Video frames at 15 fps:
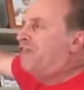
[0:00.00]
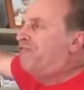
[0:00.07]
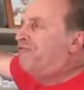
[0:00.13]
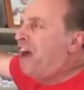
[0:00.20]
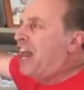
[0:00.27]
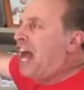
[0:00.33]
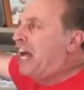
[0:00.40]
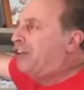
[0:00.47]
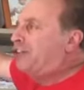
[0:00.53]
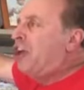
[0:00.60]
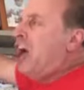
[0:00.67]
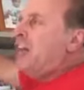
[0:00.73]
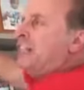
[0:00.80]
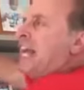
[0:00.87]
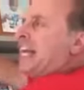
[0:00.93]
and FedEx,
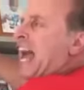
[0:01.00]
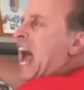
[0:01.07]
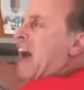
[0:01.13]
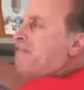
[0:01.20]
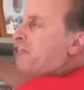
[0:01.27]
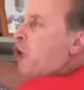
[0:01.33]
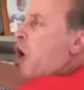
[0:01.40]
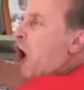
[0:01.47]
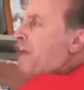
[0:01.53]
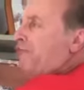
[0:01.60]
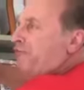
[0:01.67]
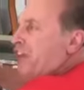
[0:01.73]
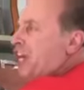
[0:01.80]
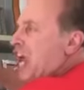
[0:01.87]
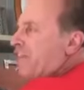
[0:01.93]
they can have
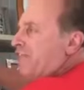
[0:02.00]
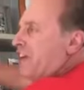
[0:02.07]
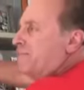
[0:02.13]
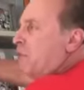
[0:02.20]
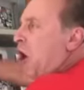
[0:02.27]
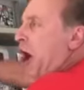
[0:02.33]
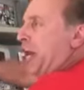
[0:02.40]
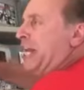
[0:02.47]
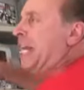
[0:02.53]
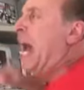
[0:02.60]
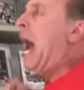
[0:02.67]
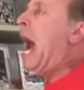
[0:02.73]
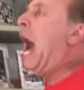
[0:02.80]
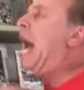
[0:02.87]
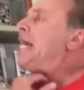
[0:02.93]
coffee every
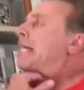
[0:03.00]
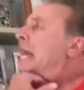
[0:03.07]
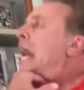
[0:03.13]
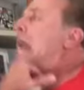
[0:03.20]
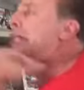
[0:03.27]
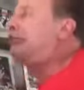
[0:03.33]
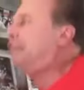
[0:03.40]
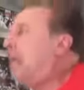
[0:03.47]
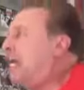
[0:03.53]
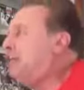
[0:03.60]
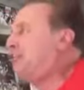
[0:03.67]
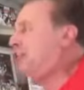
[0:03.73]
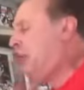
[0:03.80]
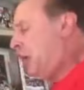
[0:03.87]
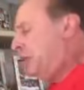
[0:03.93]
morning. I can't
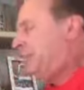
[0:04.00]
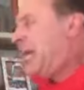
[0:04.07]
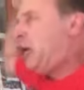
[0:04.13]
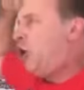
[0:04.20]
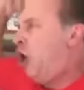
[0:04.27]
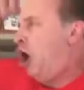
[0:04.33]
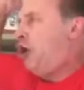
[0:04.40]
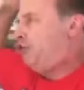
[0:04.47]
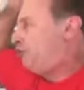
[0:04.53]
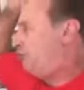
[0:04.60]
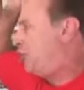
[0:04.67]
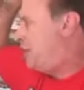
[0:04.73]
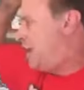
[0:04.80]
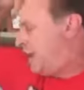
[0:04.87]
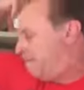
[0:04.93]
say shit. They haul
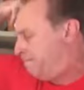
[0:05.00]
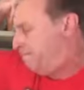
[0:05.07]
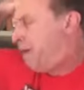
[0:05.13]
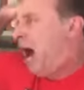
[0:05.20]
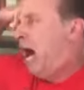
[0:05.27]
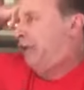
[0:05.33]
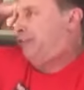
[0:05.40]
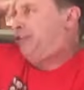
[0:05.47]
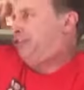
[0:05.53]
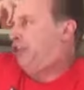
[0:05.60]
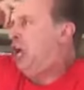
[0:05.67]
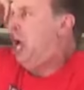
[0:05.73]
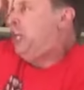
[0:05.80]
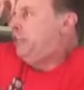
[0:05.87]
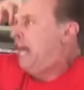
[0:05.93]
shit in them
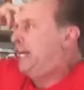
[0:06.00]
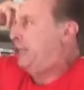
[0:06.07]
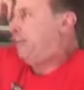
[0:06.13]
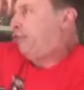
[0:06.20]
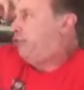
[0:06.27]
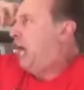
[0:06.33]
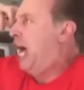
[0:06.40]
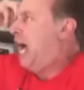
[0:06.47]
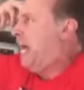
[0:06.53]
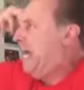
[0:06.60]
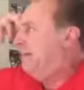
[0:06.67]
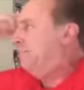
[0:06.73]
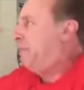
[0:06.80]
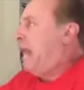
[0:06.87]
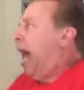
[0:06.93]
boxes like
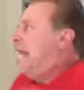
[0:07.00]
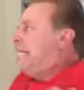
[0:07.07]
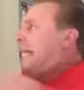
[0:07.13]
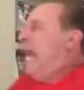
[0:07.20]
slaves. But I